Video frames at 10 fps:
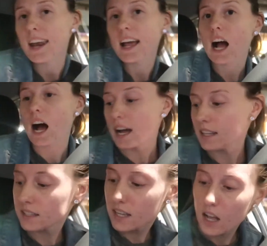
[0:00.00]
And I got
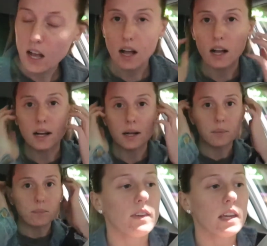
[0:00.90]

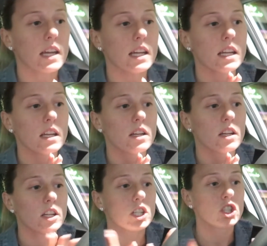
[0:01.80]
um, vegan
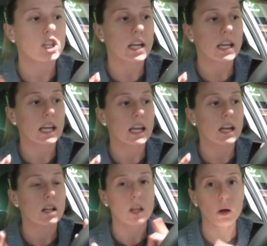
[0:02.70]

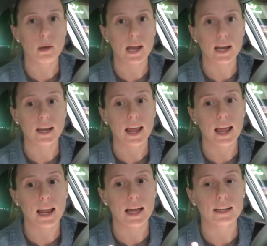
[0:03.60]
chicken lo mein
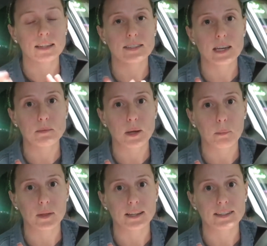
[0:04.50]
and steamed
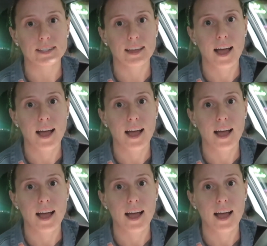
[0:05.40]
dumplings.